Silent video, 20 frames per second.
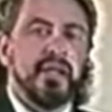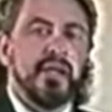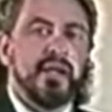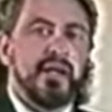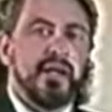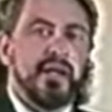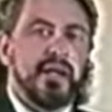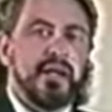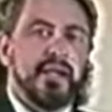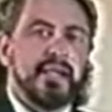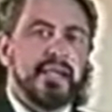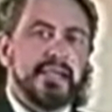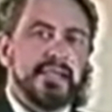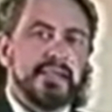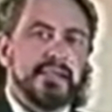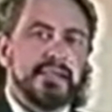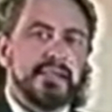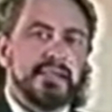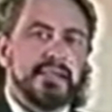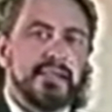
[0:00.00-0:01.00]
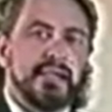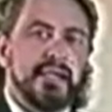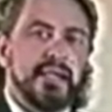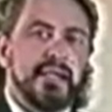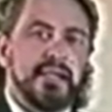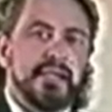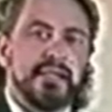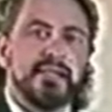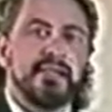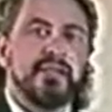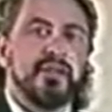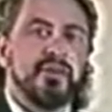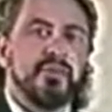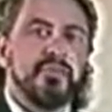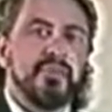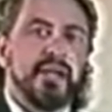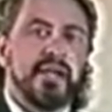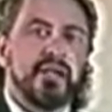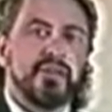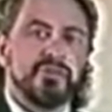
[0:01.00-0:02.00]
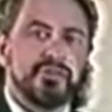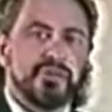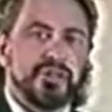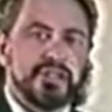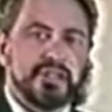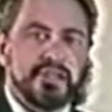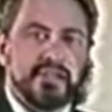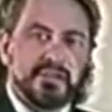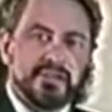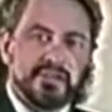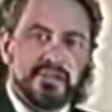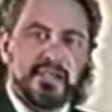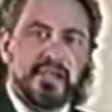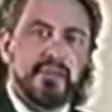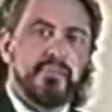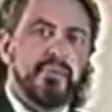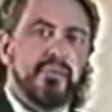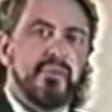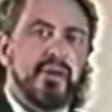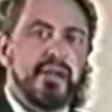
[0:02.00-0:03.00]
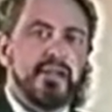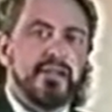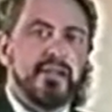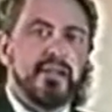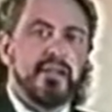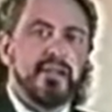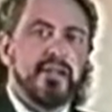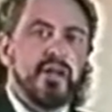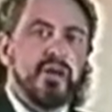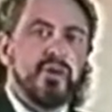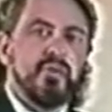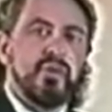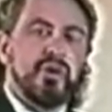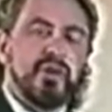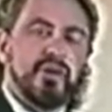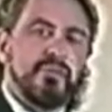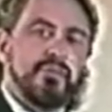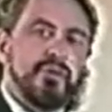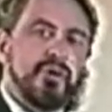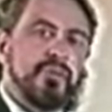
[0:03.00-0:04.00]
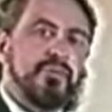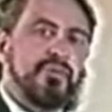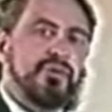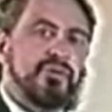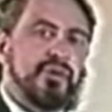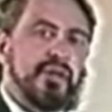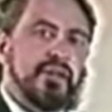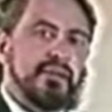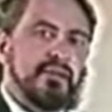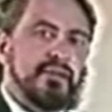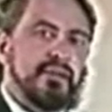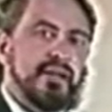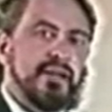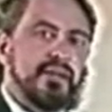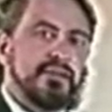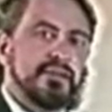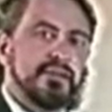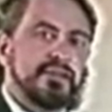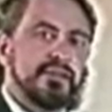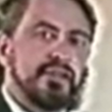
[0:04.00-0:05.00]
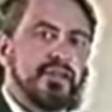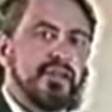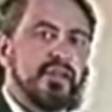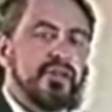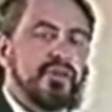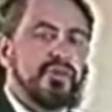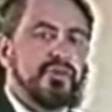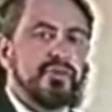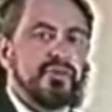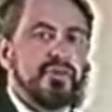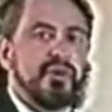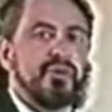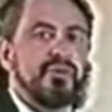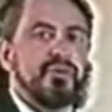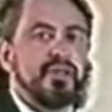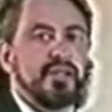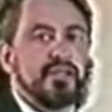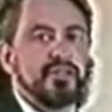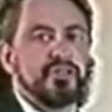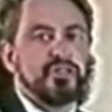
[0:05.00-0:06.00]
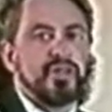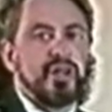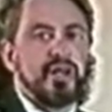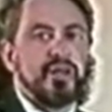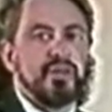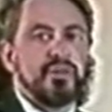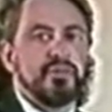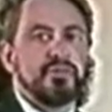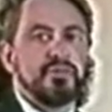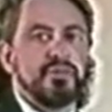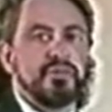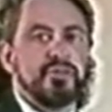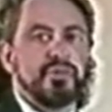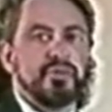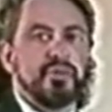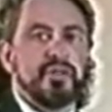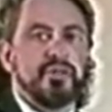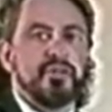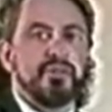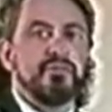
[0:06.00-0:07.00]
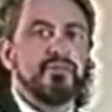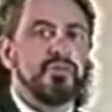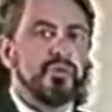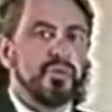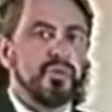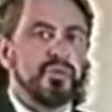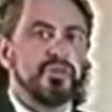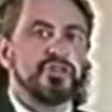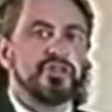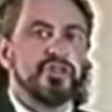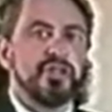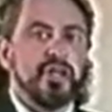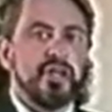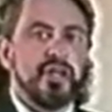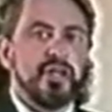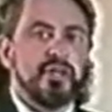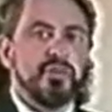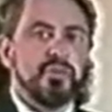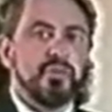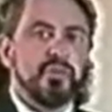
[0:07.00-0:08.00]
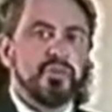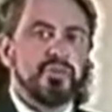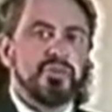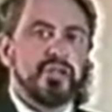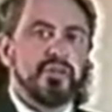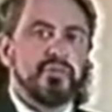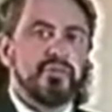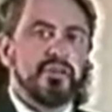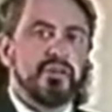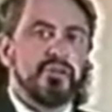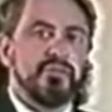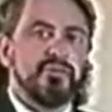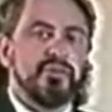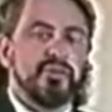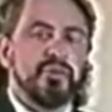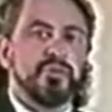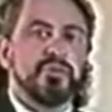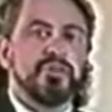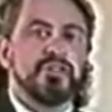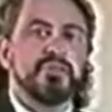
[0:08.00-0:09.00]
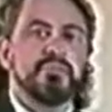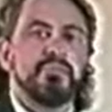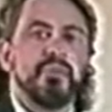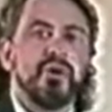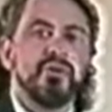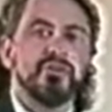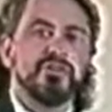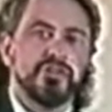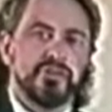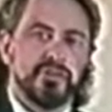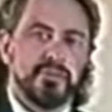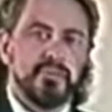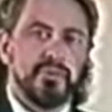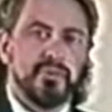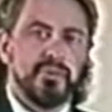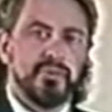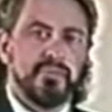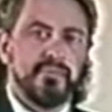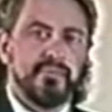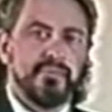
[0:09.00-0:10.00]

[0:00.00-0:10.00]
in ego boundaries and in separating what a perpetrator does. You know that a child during a divorce will generally feel responsible